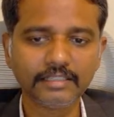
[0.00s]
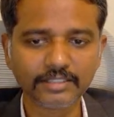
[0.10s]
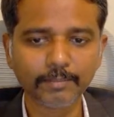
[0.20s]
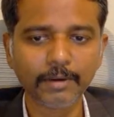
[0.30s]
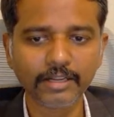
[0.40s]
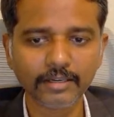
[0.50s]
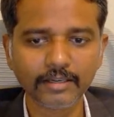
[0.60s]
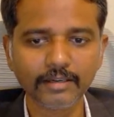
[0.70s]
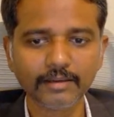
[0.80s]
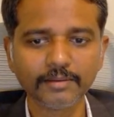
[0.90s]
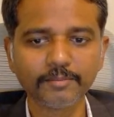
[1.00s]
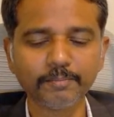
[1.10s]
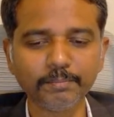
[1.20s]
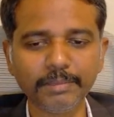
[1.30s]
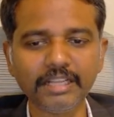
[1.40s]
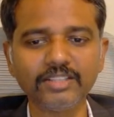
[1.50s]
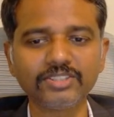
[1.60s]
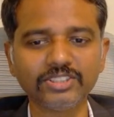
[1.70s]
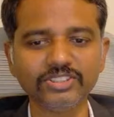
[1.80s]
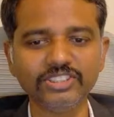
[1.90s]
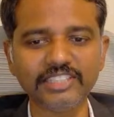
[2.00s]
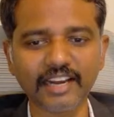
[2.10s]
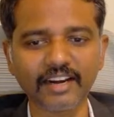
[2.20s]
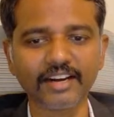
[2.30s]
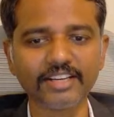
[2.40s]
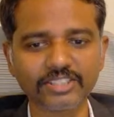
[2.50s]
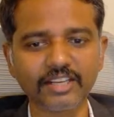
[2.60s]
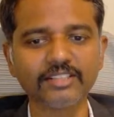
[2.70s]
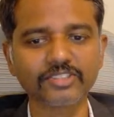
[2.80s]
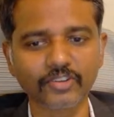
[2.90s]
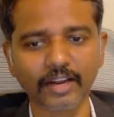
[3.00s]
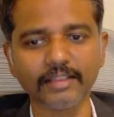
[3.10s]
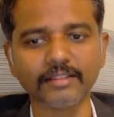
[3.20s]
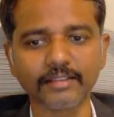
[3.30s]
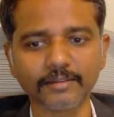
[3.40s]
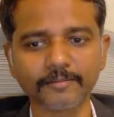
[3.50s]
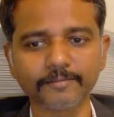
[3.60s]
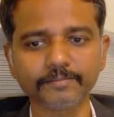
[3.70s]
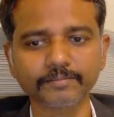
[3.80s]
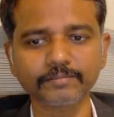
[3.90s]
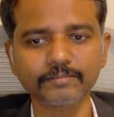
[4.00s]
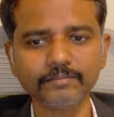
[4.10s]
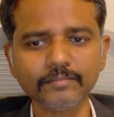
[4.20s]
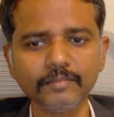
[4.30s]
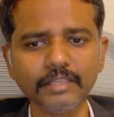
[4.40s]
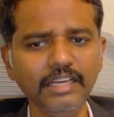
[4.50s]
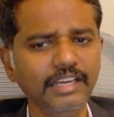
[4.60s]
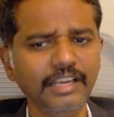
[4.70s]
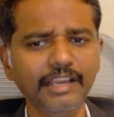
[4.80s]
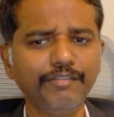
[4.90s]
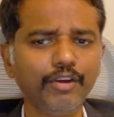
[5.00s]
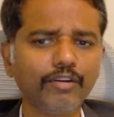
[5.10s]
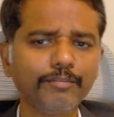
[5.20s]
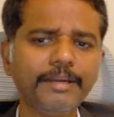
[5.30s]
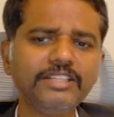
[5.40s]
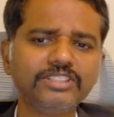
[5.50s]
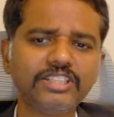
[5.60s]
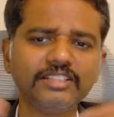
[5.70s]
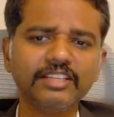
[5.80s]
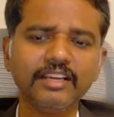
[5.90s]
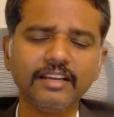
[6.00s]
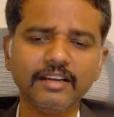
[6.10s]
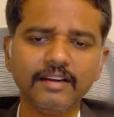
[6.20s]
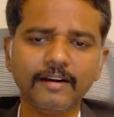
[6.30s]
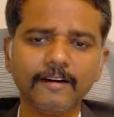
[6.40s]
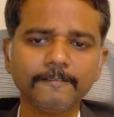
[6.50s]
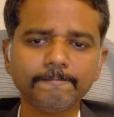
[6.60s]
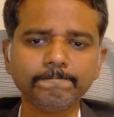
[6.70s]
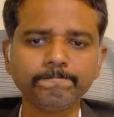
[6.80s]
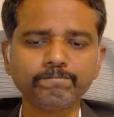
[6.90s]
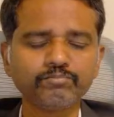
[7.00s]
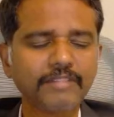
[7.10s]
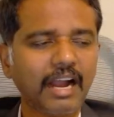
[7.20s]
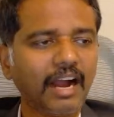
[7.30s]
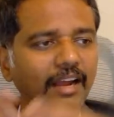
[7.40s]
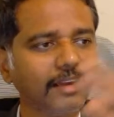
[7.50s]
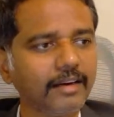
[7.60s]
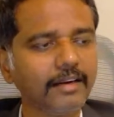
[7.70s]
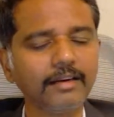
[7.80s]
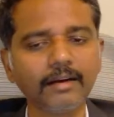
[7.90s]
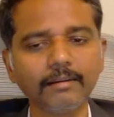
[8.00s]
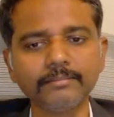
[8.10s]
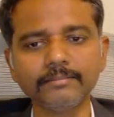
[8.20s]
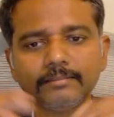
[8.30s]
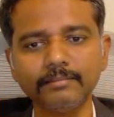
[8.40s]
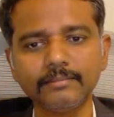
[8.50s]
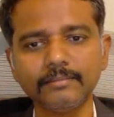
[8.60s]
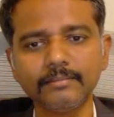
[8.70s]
Discipline builds generational strength. If you have been chasing higher income